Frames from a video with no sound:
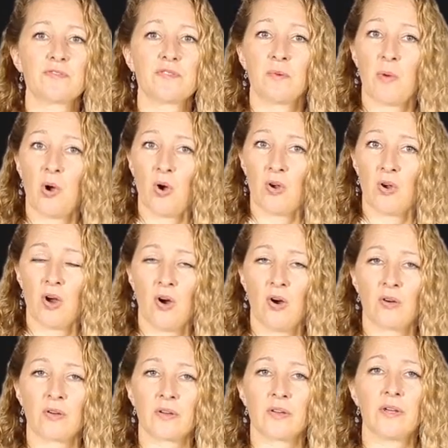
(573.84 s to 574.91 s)
from Hong
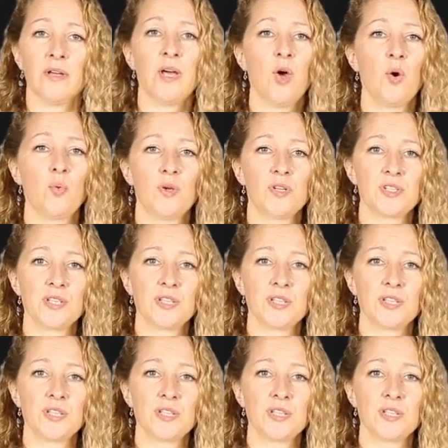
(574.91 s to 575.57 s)
Kong, which